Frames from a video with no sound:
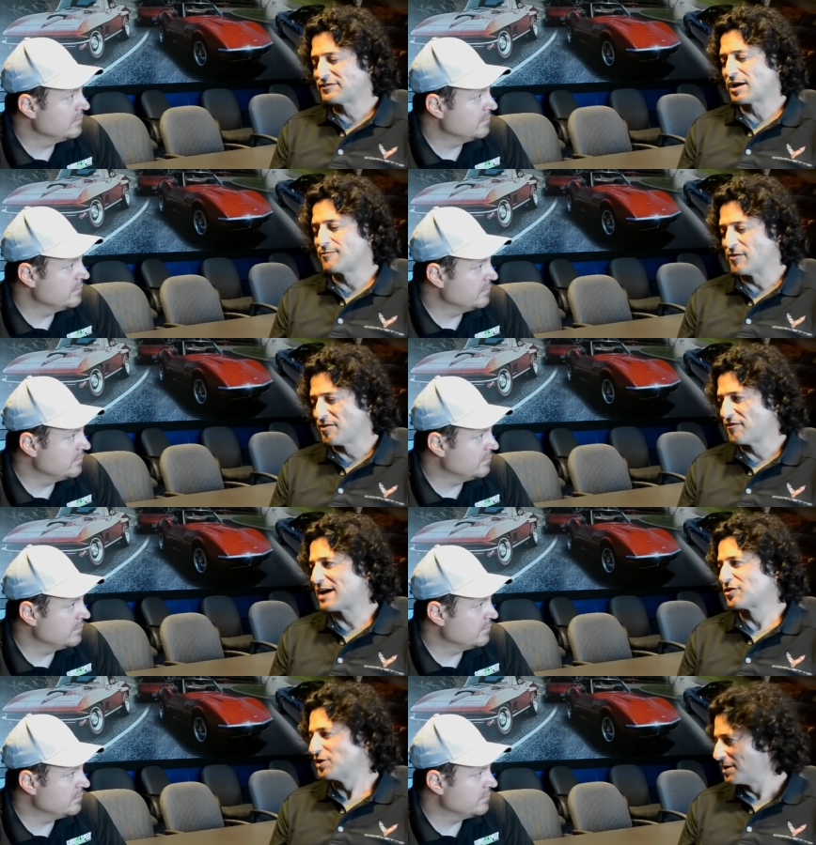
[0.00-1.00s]
Speaker 1: to come from the
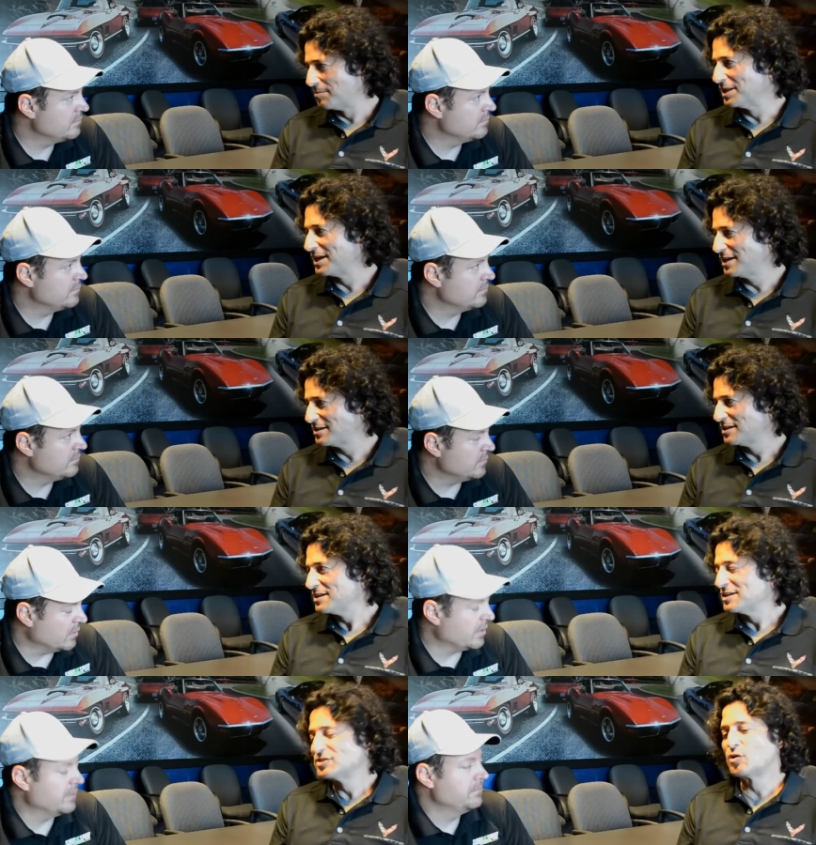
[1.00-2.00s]
factory complete. Okay.
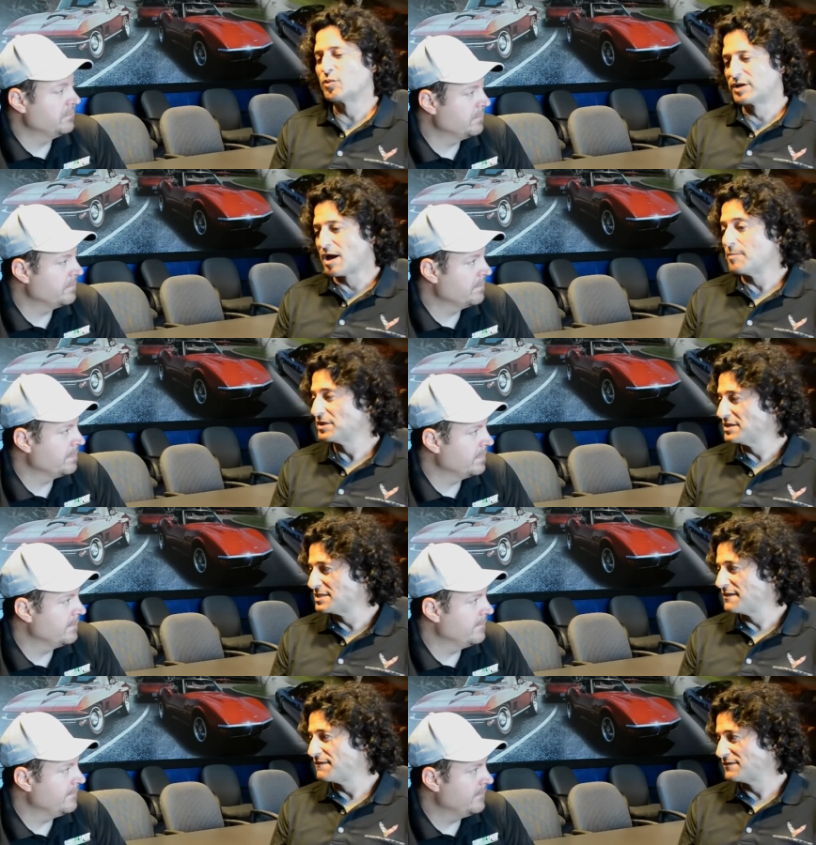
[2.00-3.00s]
So it would come with the
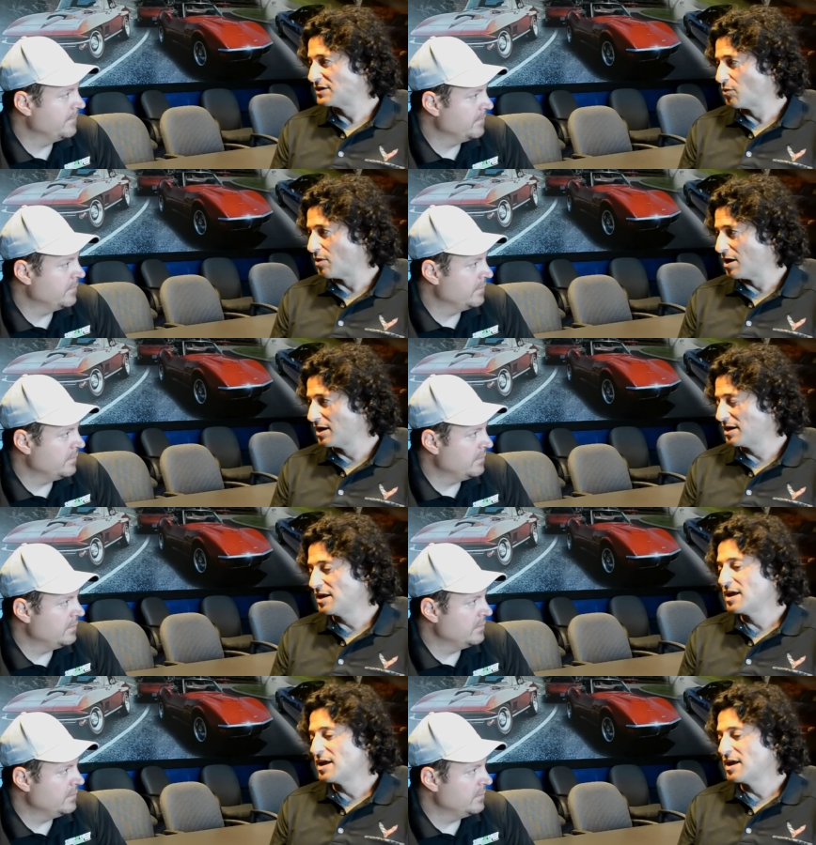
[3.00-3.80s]
Z51,